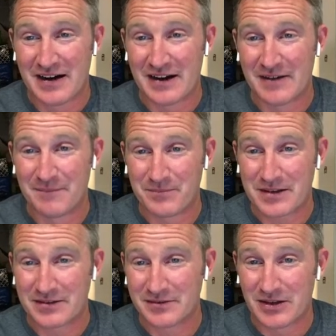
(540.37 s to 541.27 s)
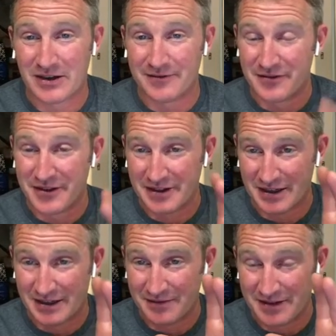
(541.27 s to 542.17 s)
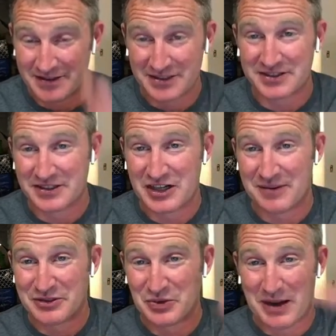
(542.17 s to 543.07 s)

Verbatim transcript: Uh, of the uh, existing tub.